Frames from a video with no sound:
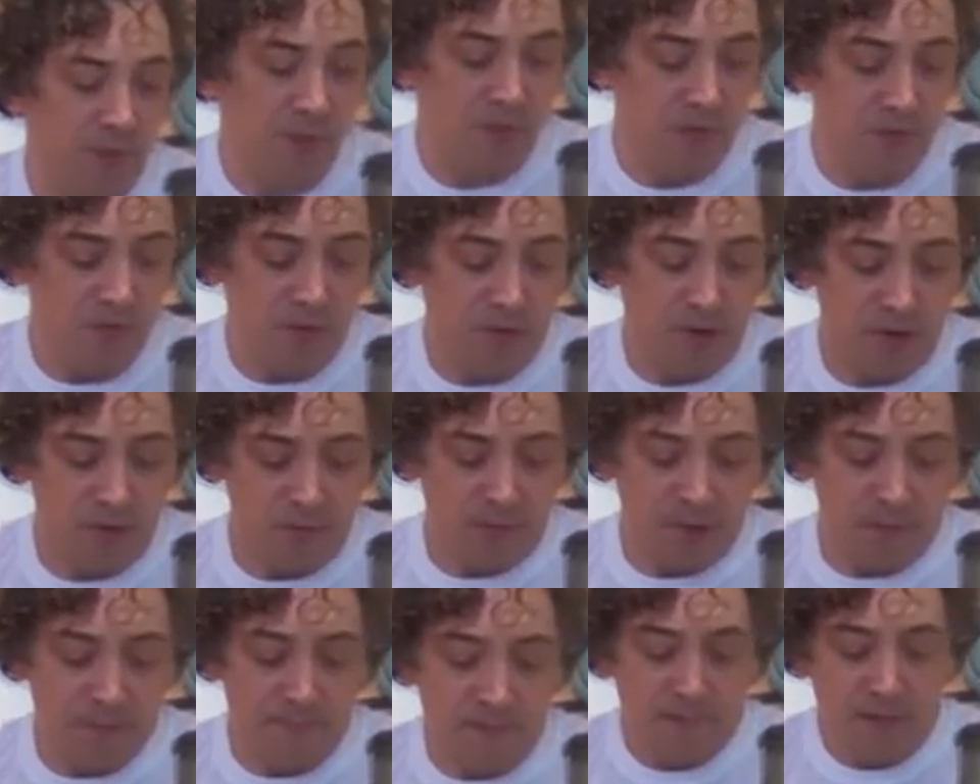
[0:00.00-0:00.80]
So
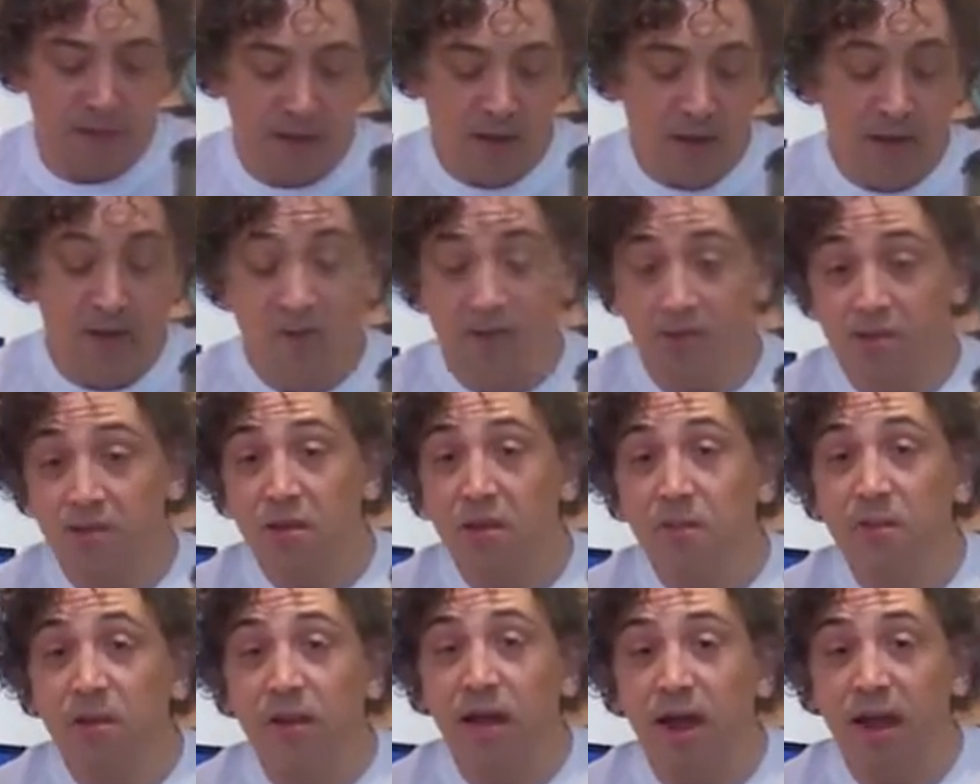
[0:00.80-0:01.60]
anyway, this is
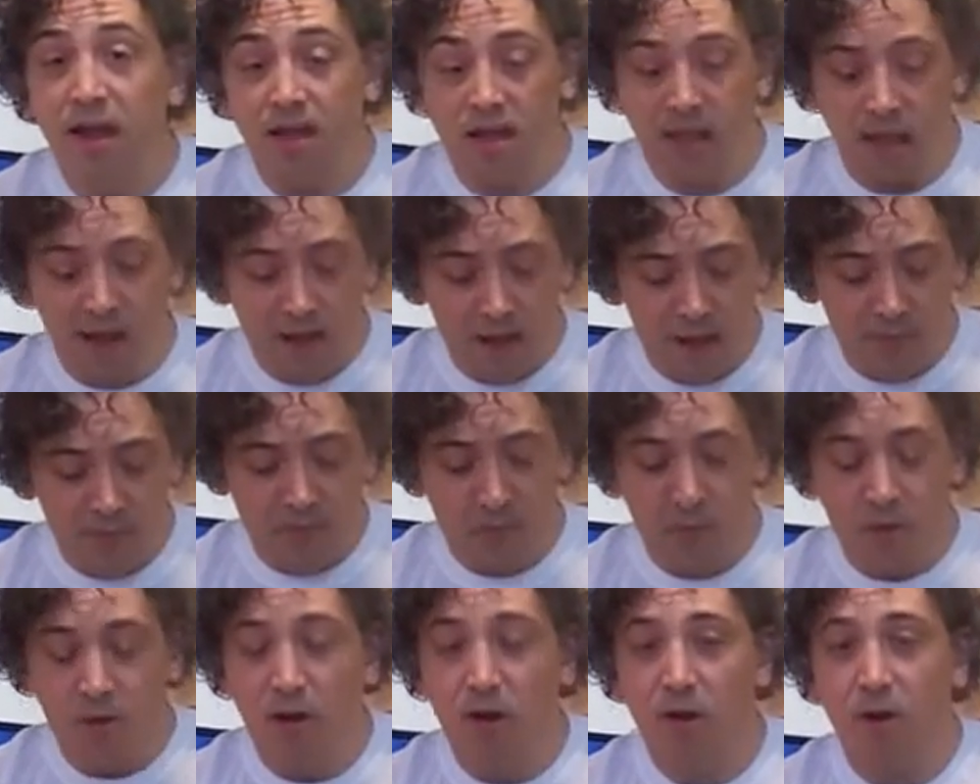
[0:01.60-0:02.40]
going to be kind of loud, but
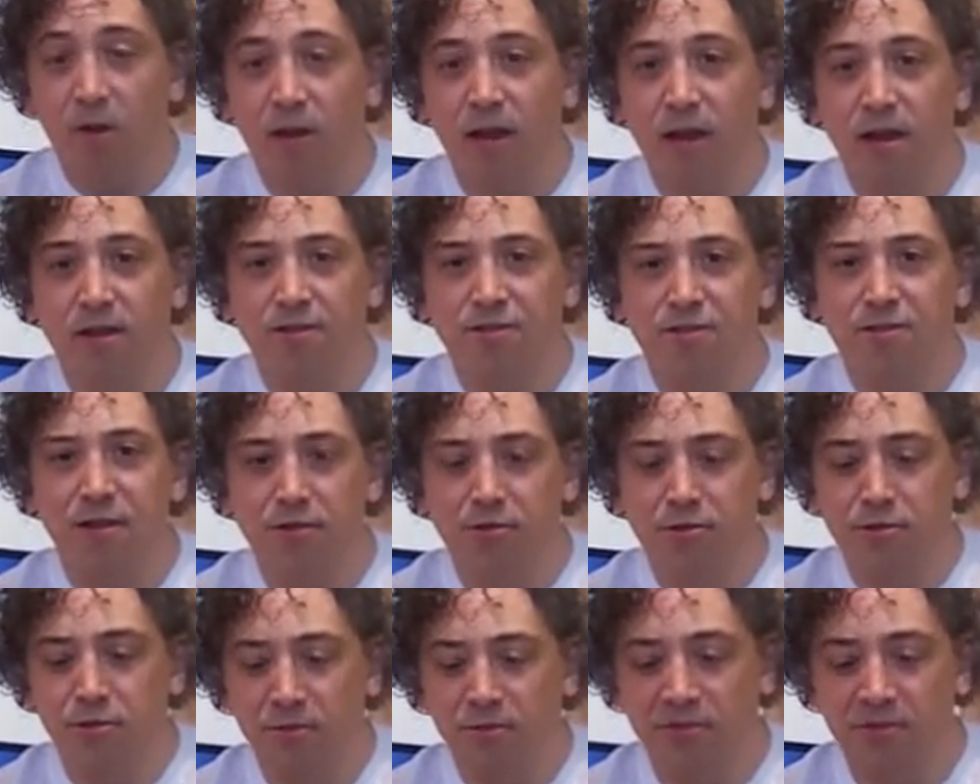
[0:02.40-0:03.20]
we're going to go ahead and start
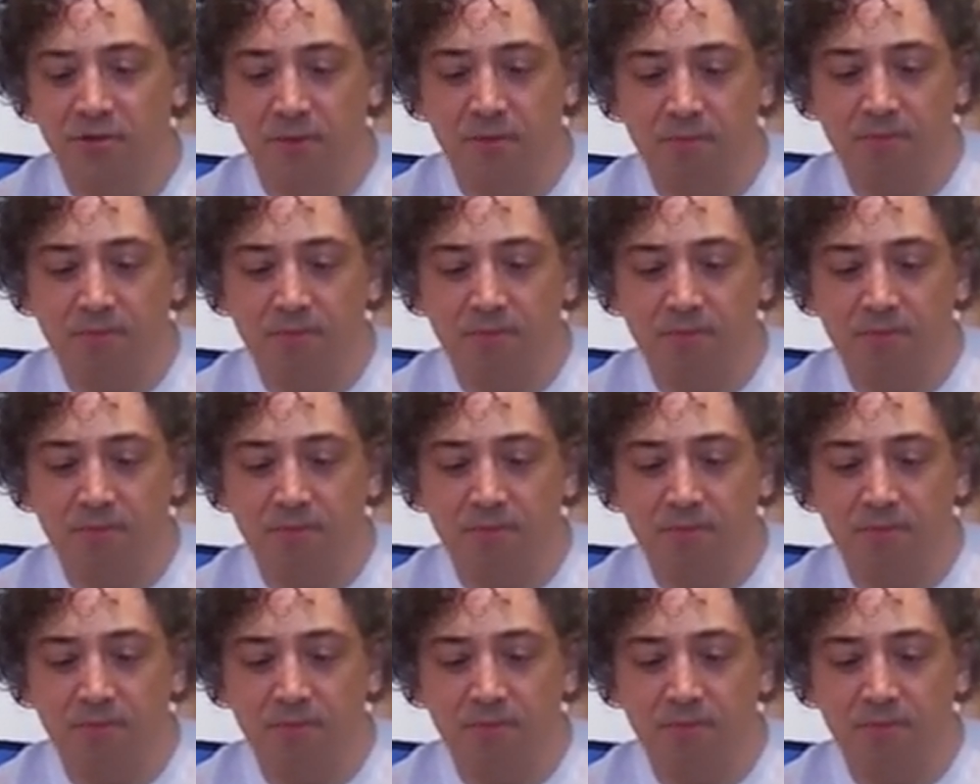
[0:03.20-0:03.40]
juicing.